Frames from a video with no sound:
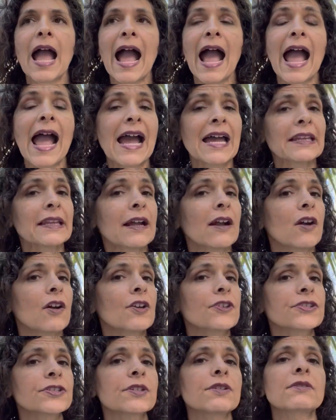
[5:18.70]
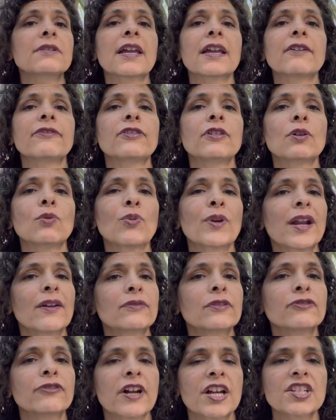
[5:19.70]
and I also gave her
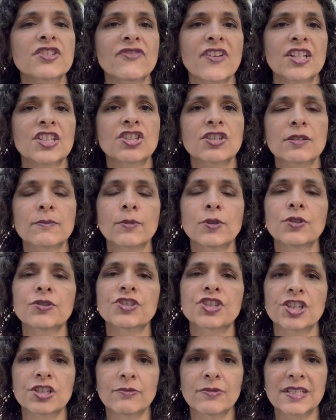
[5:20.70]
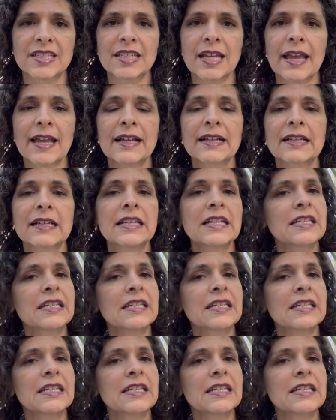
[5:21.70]
whatever fresh vegetables she would take.